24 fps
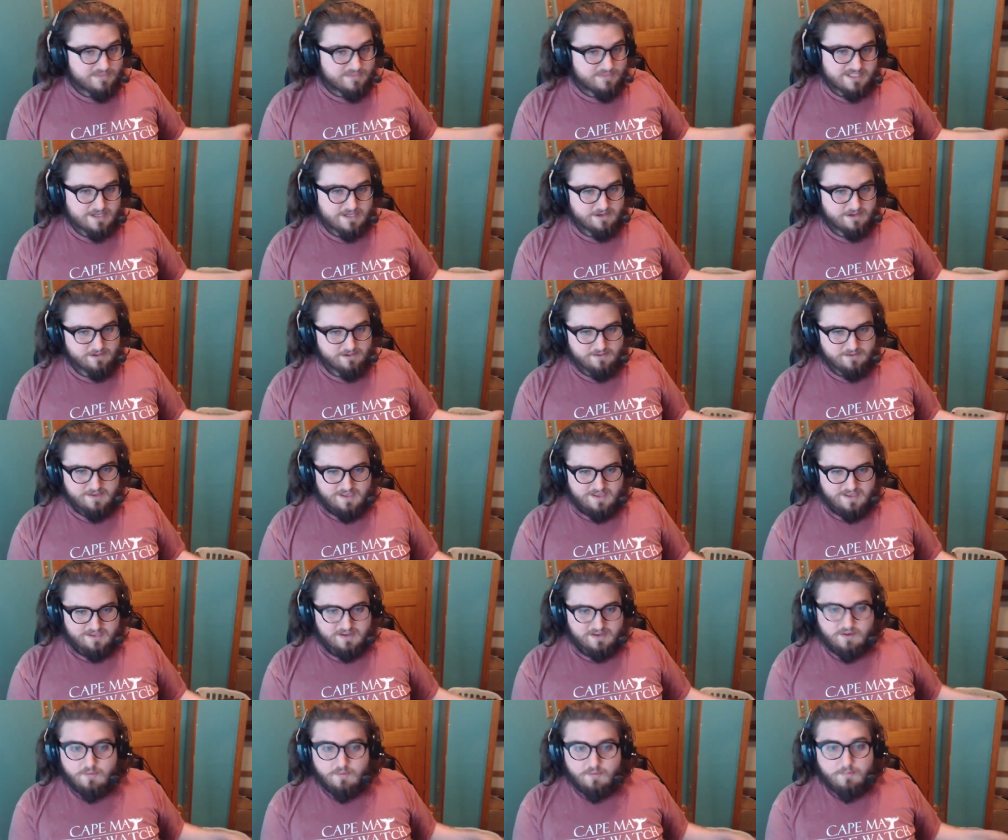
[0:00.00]
So
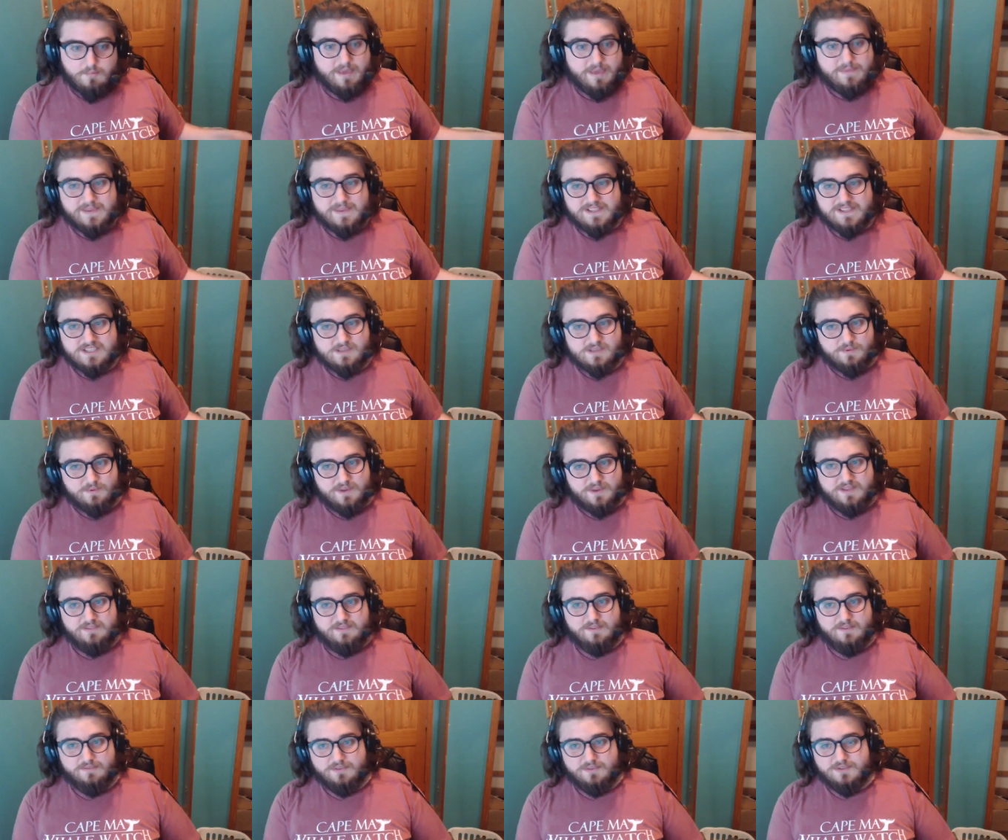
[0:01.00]
you know, maybe it's the way
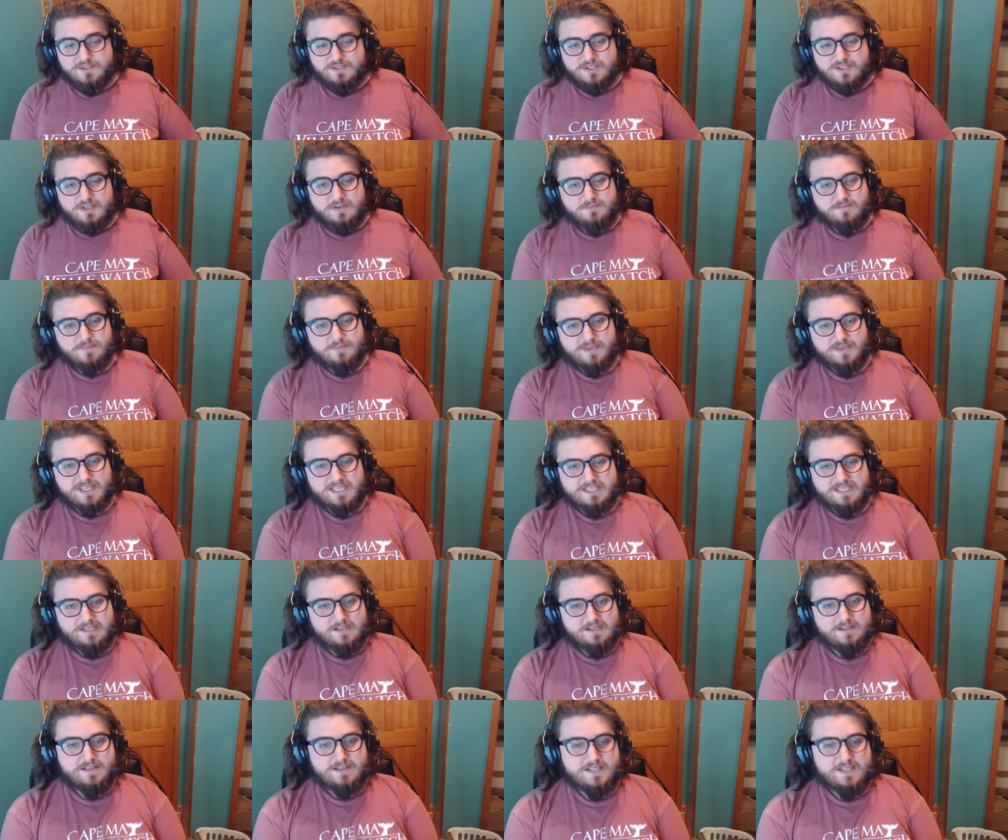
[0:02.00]
of the future, but
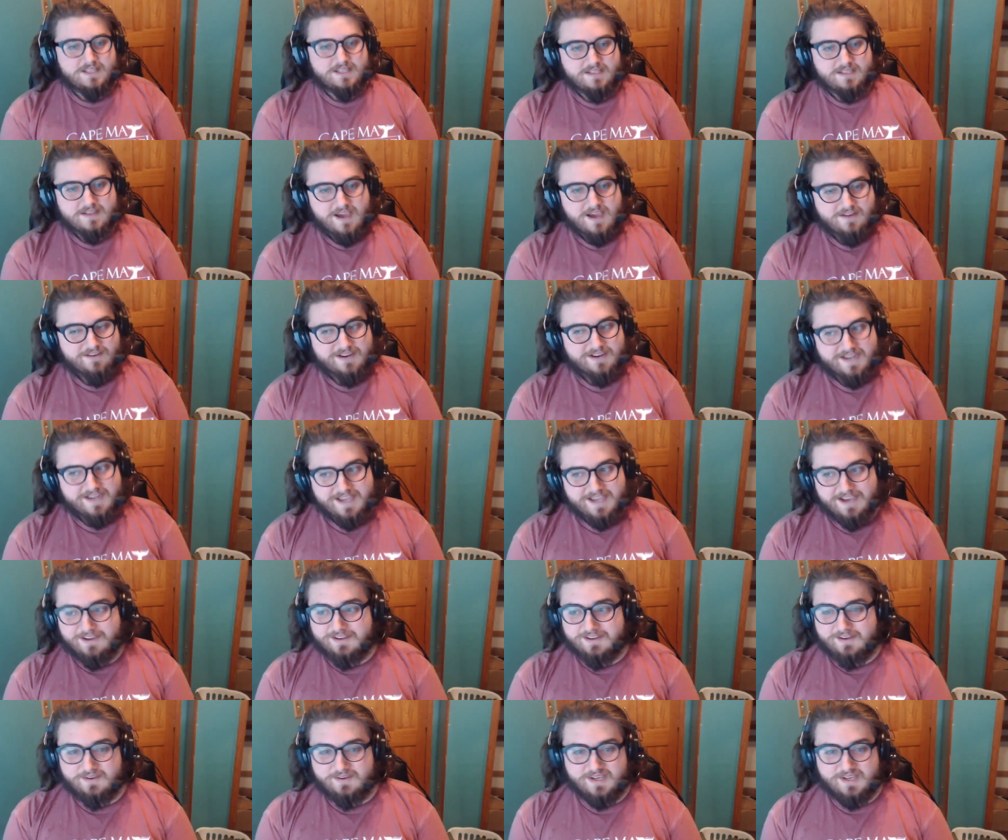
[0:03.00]
not right
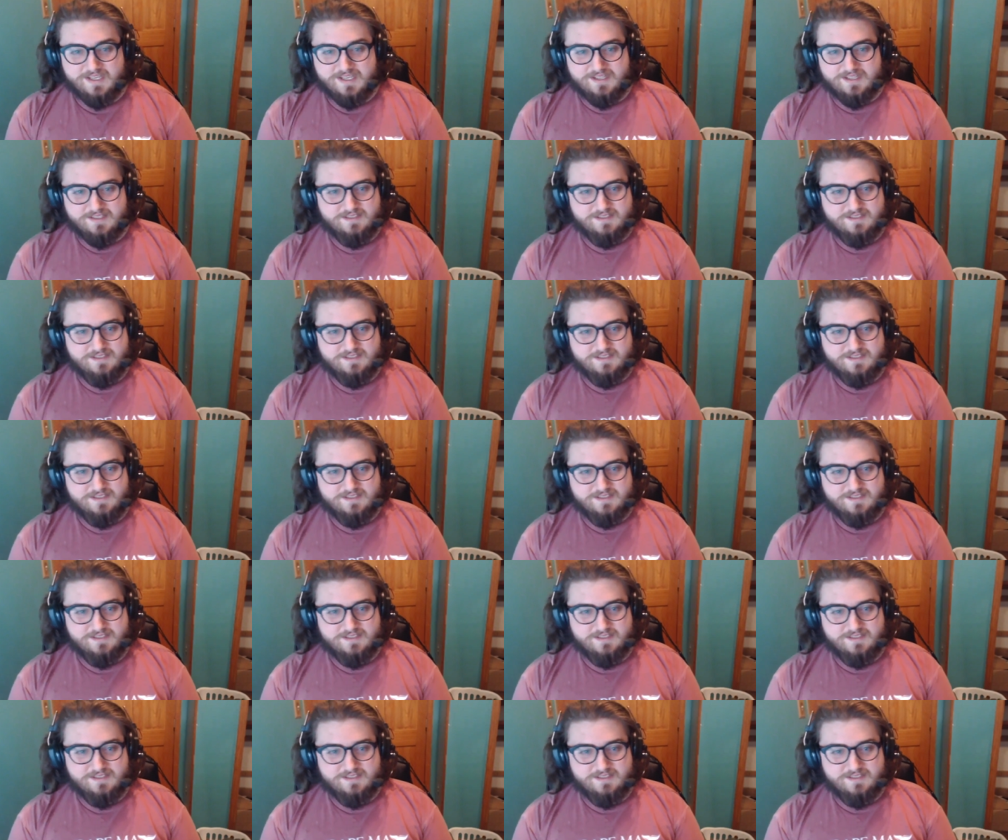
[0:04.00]
now anyway.